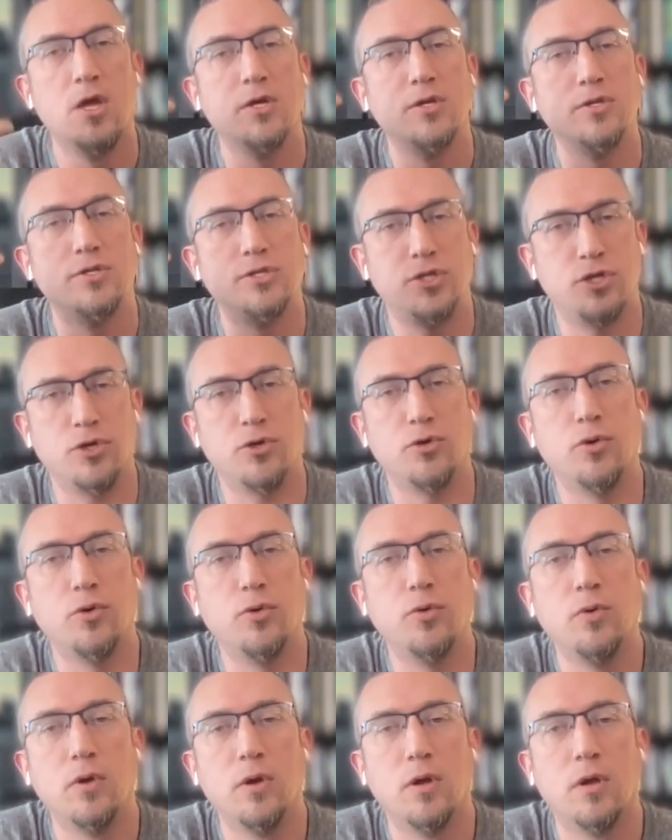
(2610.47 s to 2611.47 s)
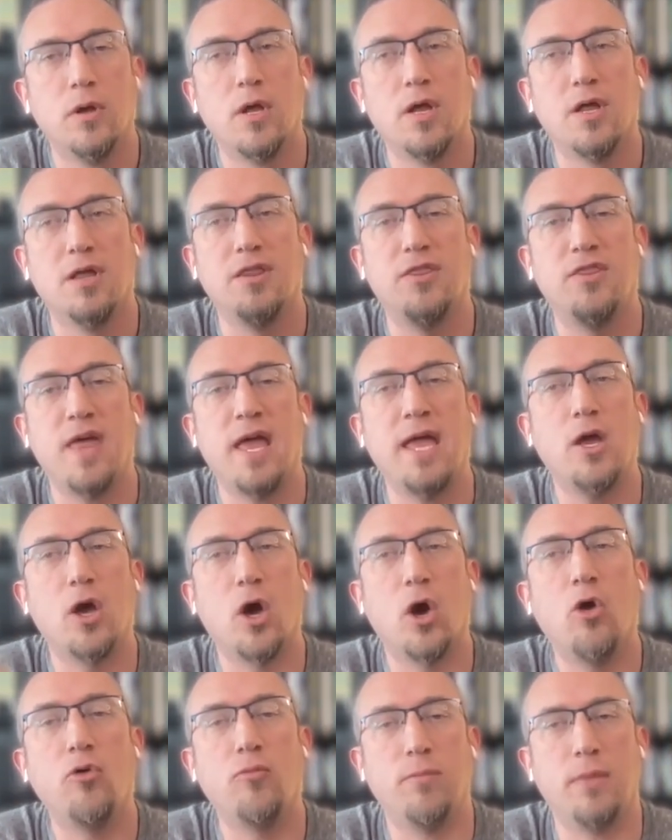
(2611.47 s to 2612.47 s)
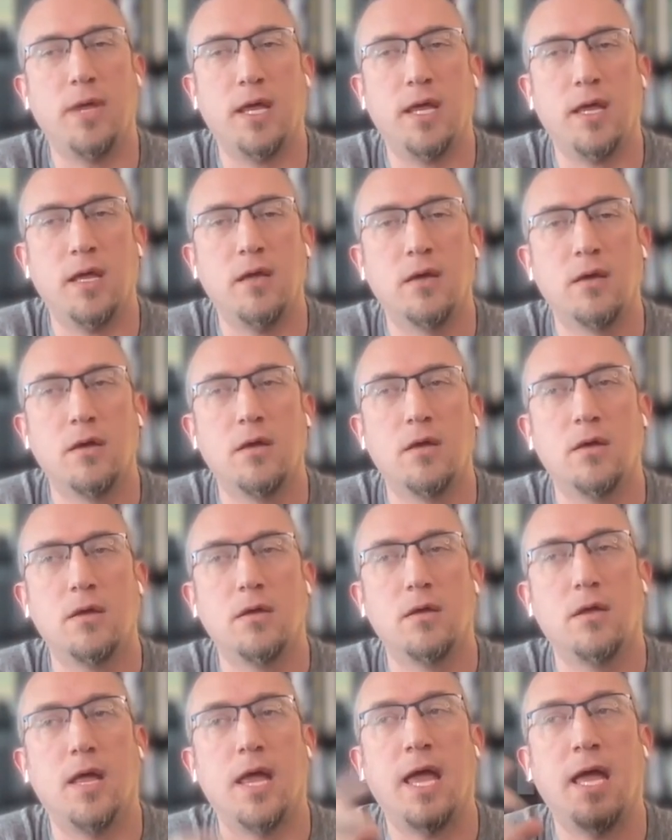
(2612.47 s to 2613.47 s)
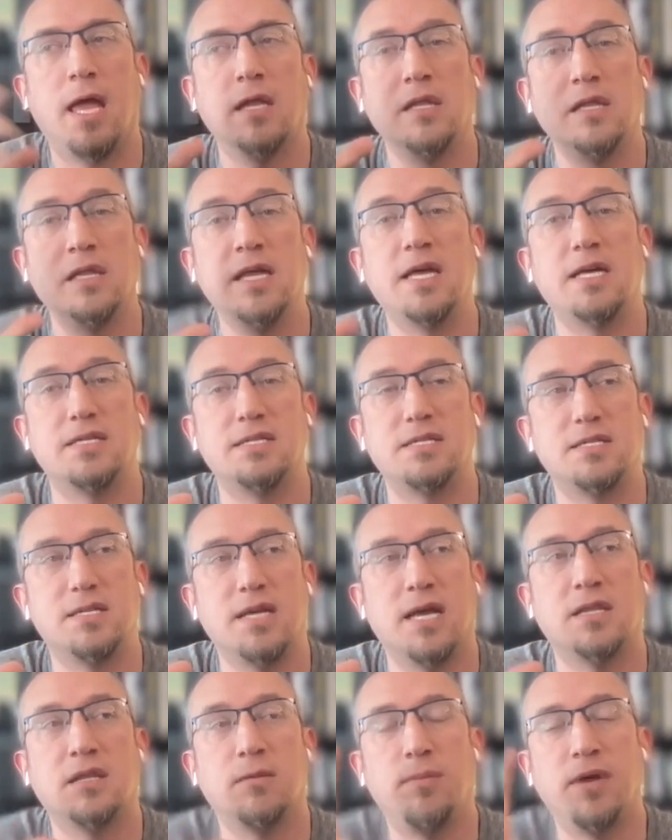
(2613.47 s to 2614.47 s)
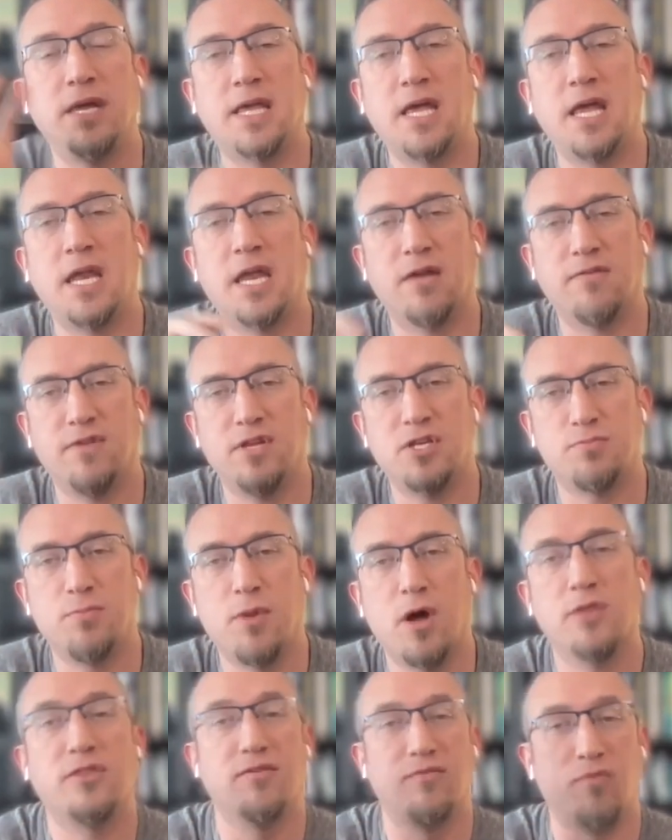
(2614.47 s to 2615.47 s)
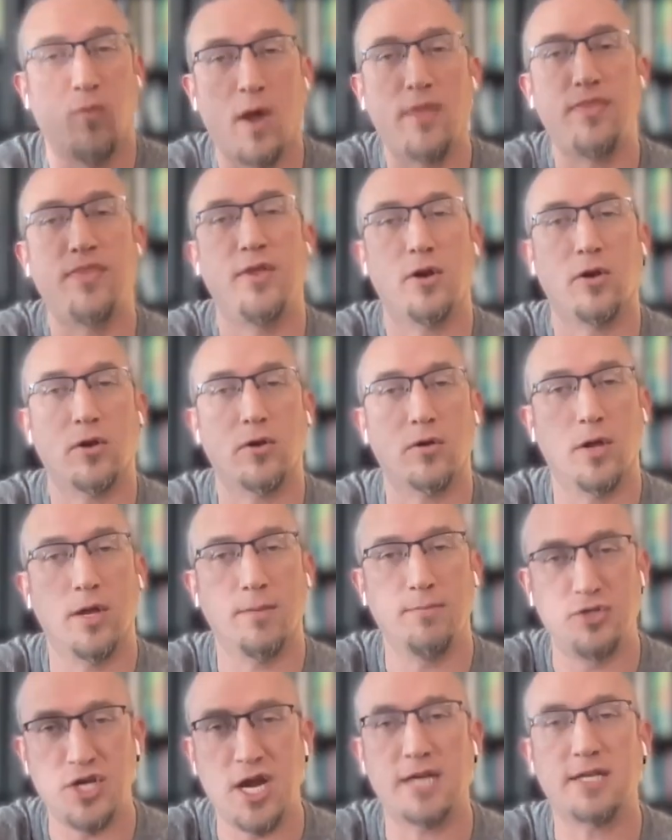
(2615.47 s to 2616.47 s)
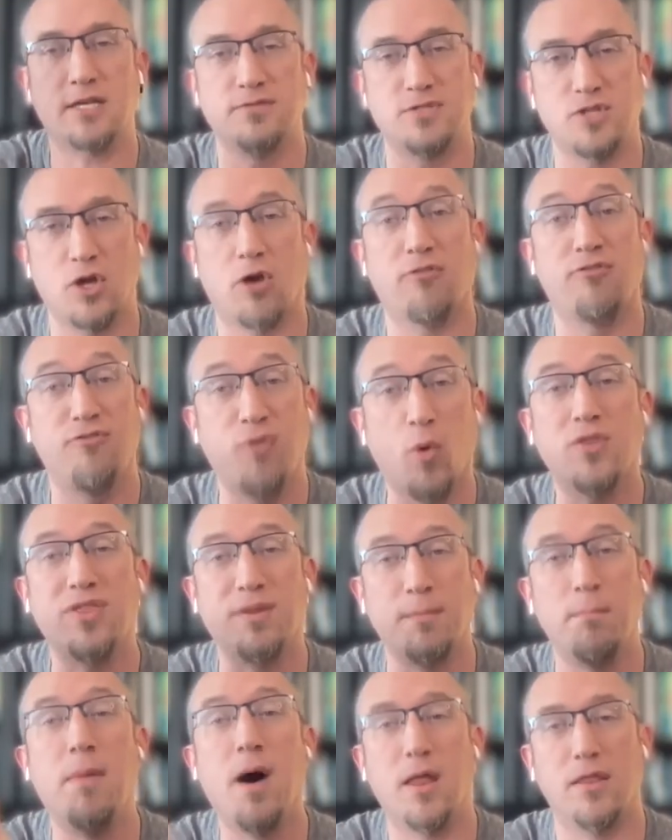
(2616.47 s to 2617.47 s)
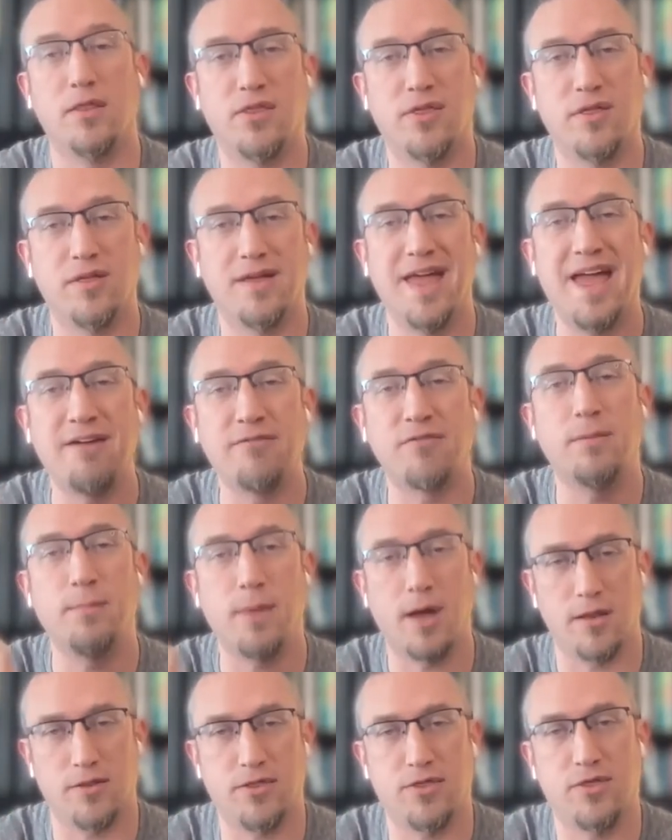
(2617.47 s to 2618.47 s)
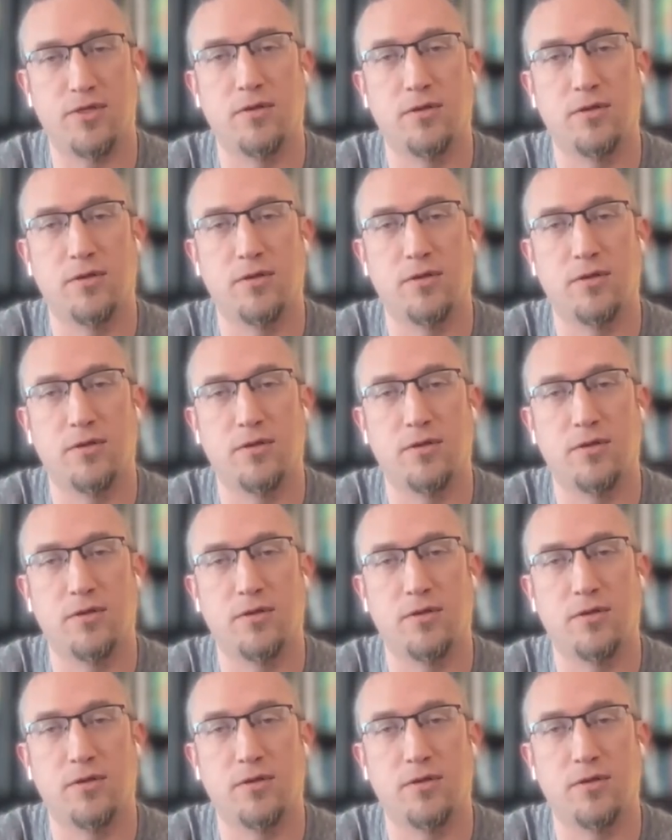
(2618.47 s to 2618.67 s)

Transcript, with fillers: yeah two they owe me a list at the beginning of each month of what their objectives are for the month, every month.